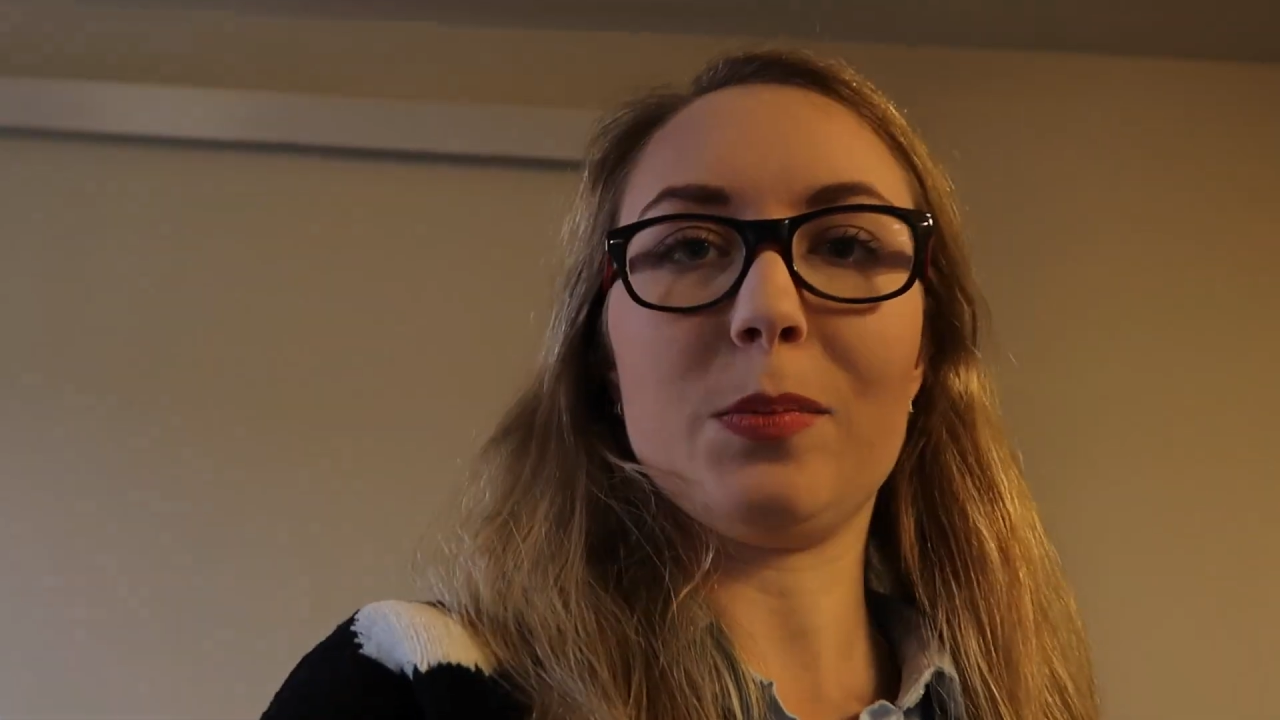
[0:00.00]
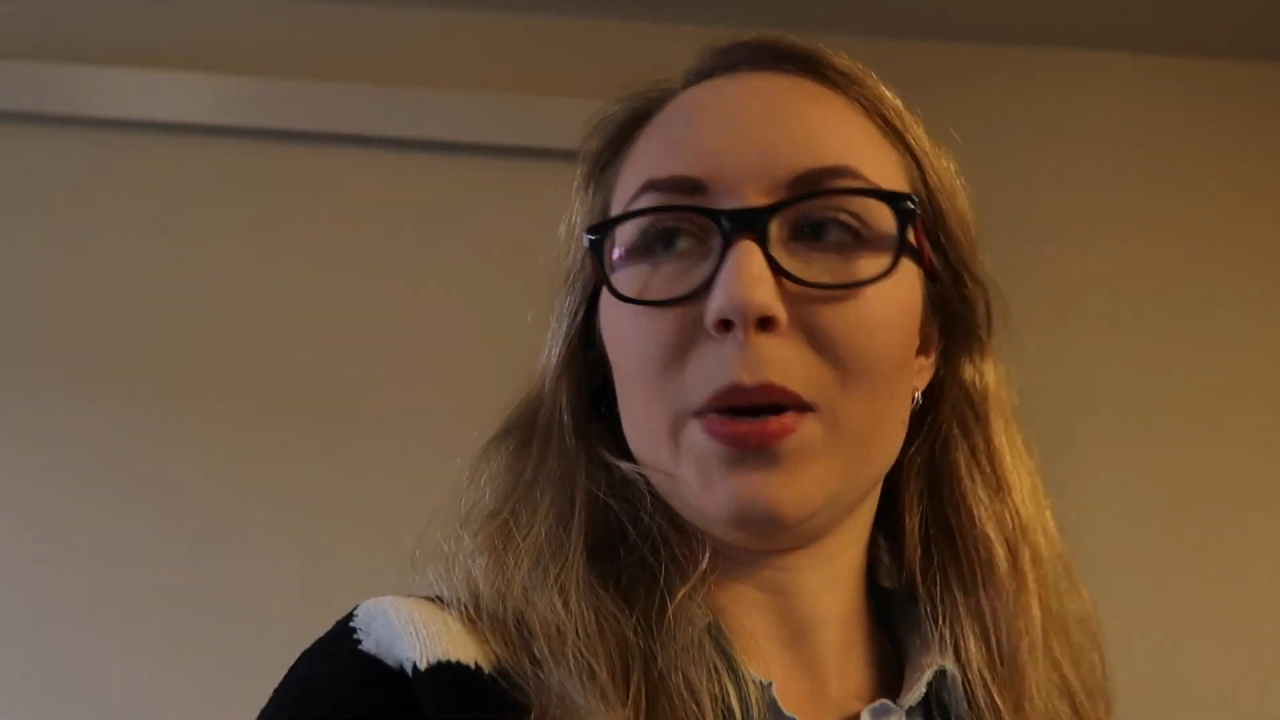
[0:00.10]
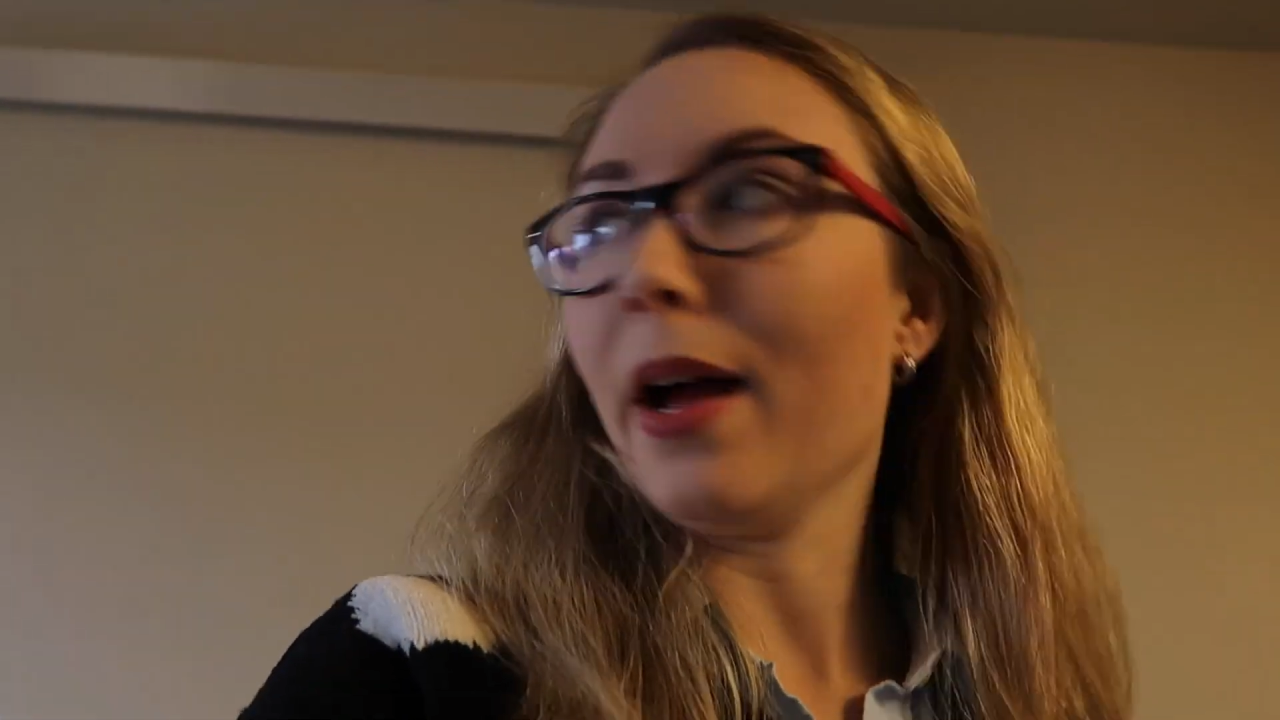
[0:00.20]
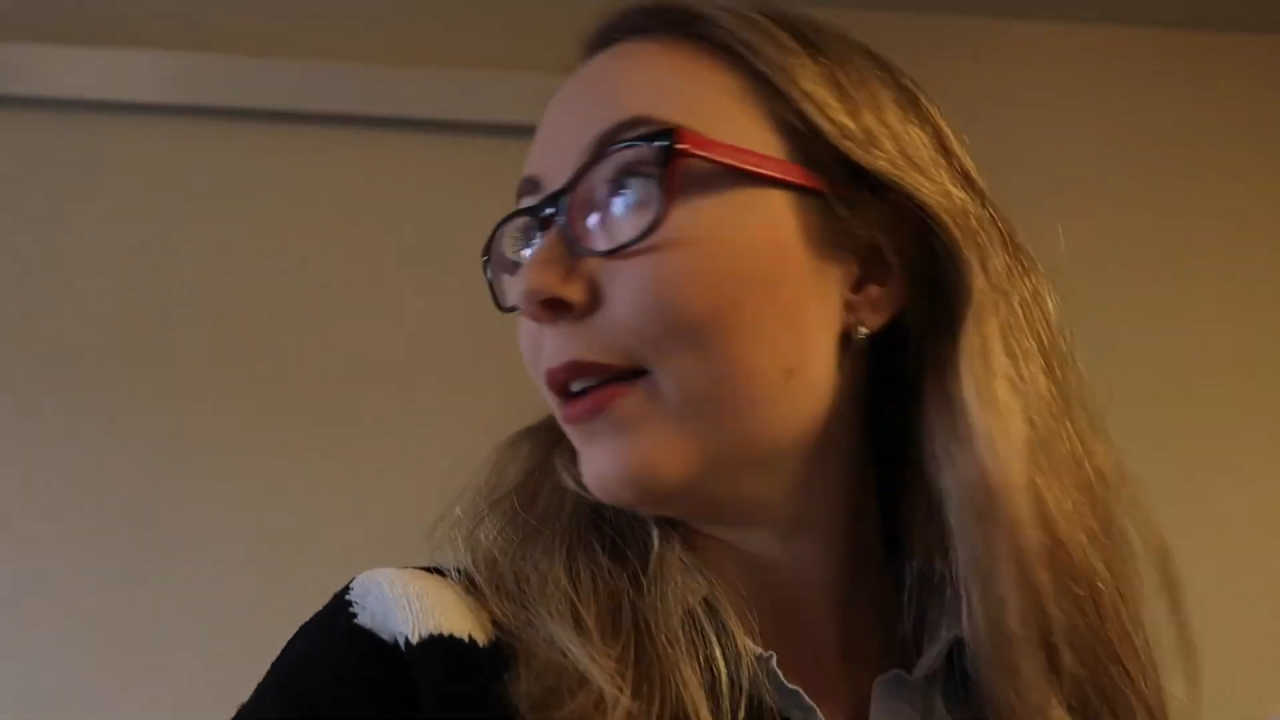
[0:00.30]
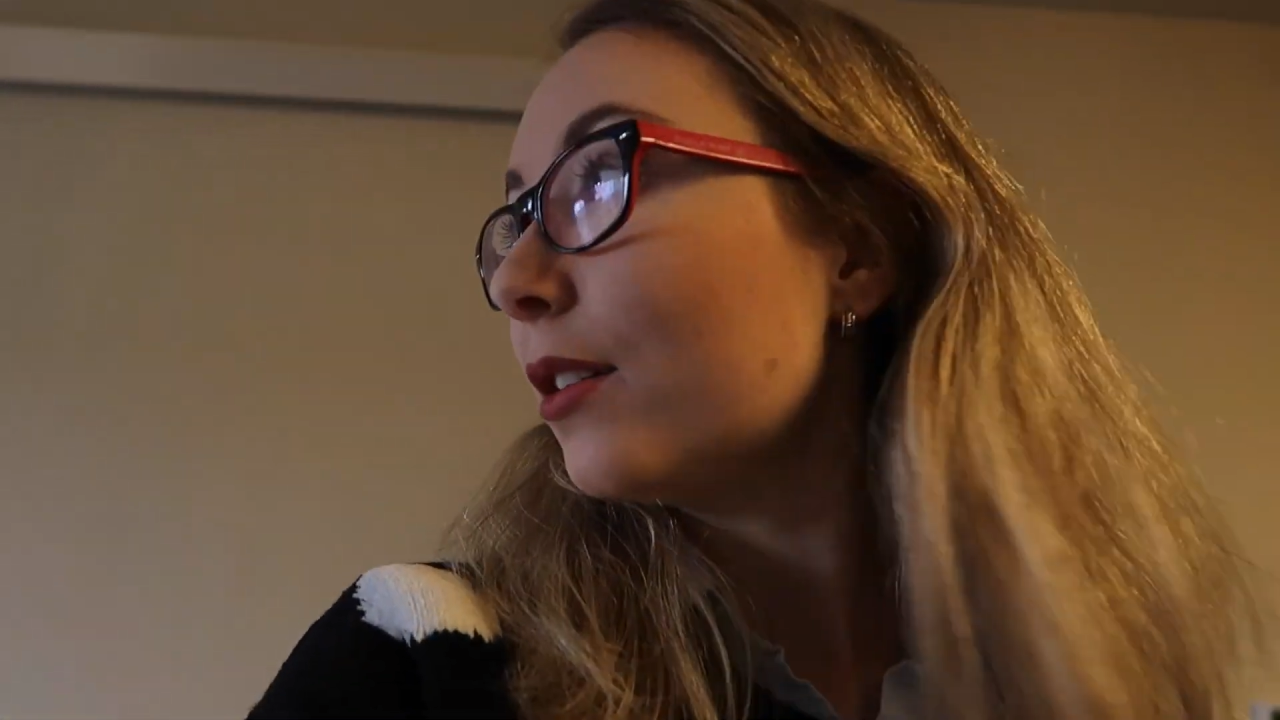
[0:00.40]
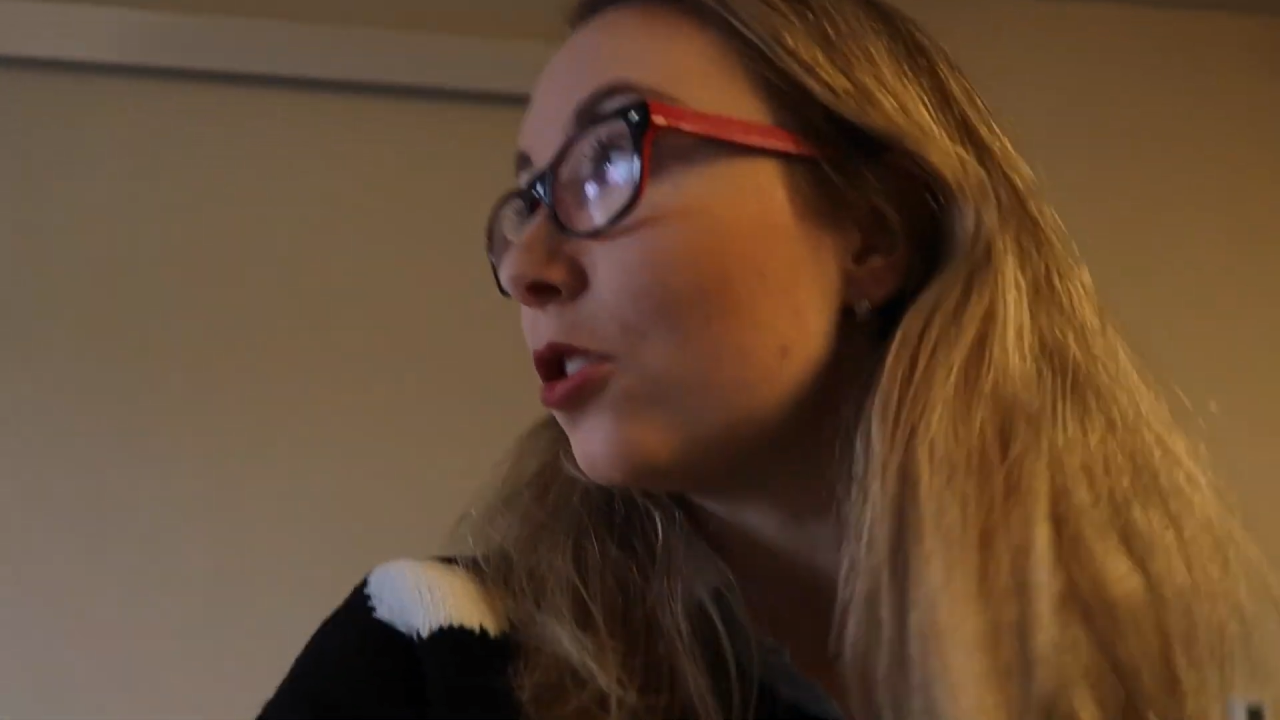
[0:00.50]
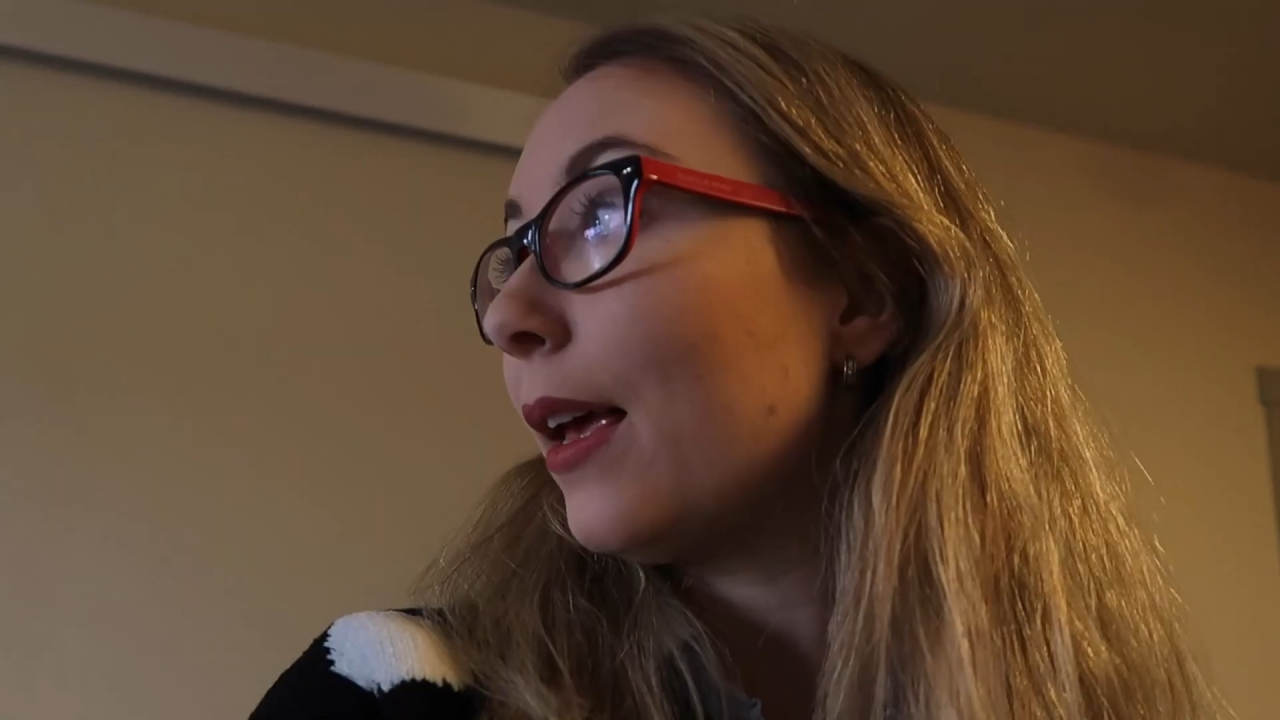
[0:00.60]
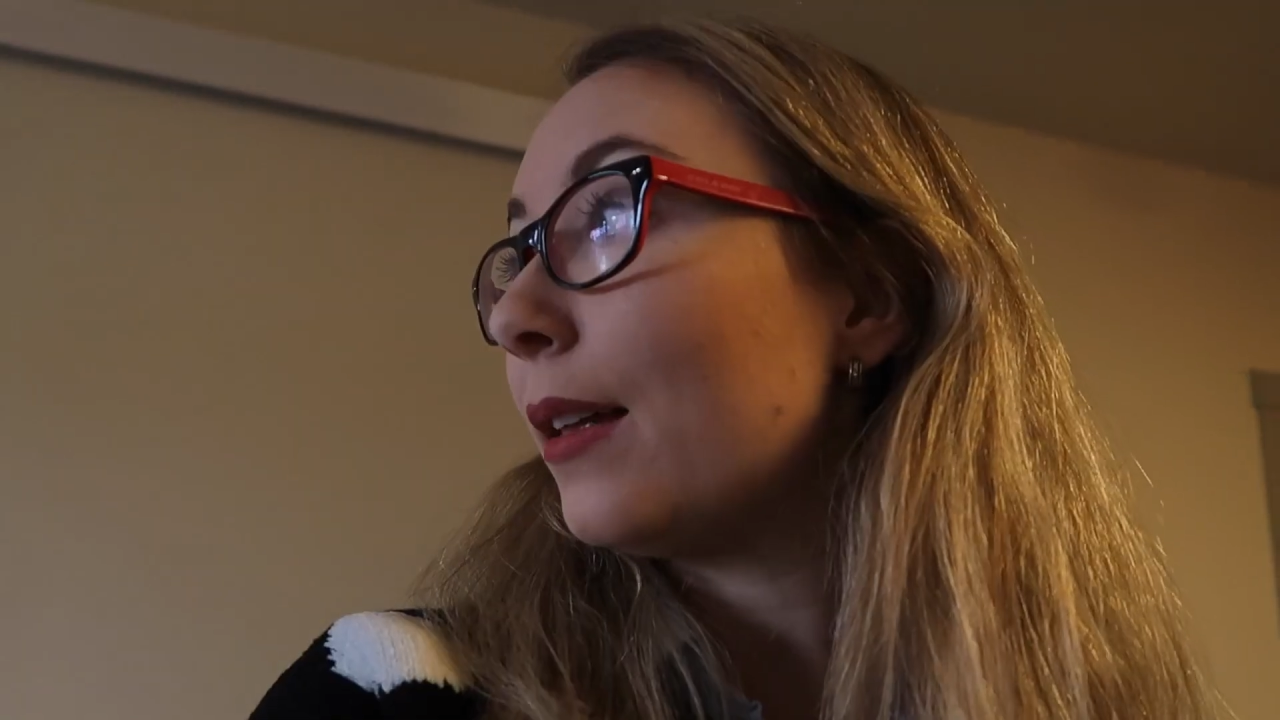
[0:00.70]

as bad.